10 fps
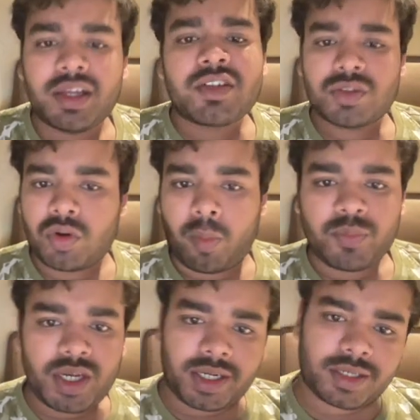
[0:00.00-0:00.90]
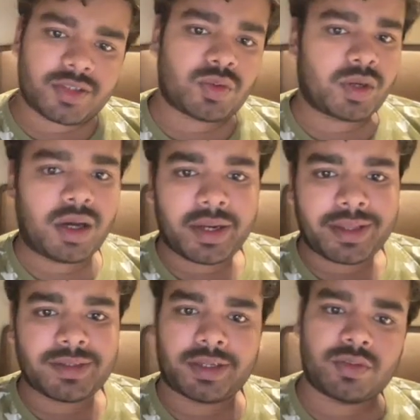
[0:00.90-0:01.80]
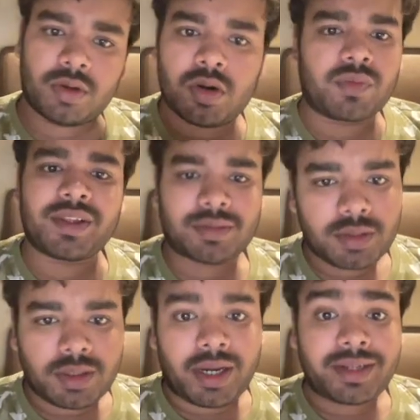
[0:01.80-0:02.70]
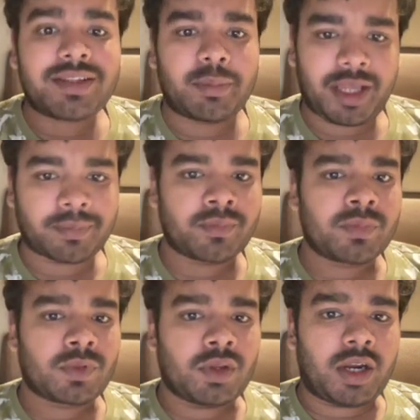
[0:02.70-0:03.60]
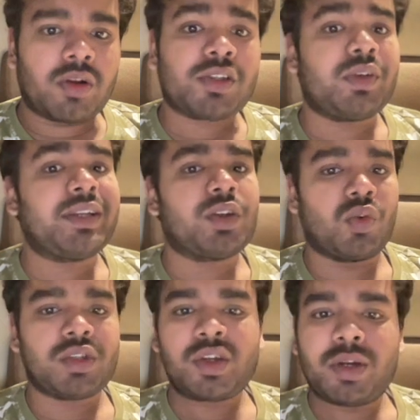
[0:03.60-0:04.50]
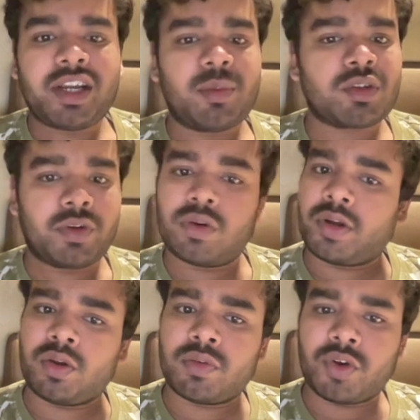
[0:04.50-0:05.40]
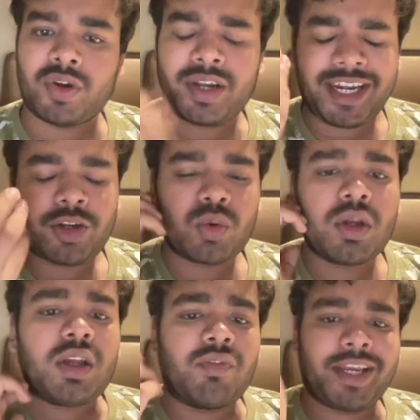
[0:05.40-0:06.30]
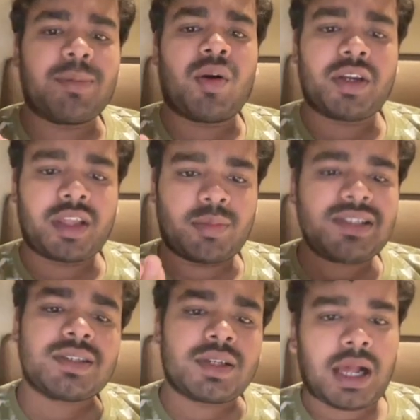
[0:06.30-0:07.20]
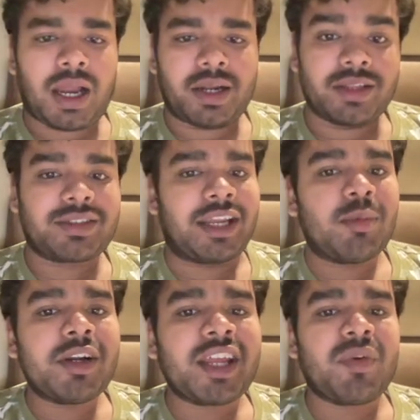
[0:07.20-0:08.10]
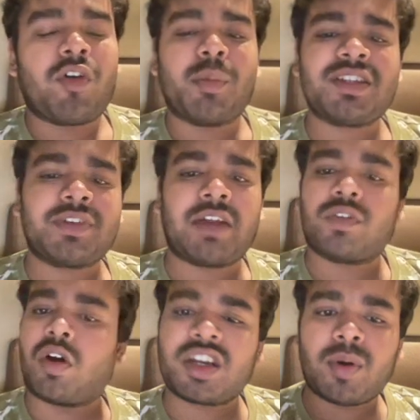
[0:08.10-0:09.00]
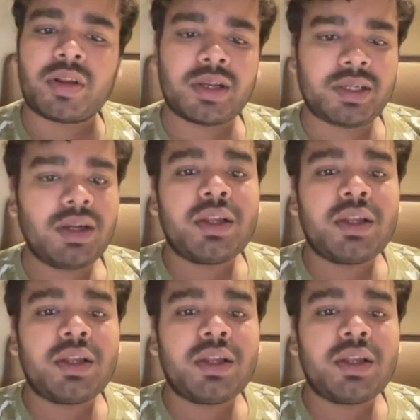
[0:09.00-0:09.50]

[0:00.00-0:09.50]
store object, it can store arrays, it can store a lot of things at the same time. And also it is a NoSQL database, so we don't need to worry about the tables. And the scalability and performance we have talked about earlier,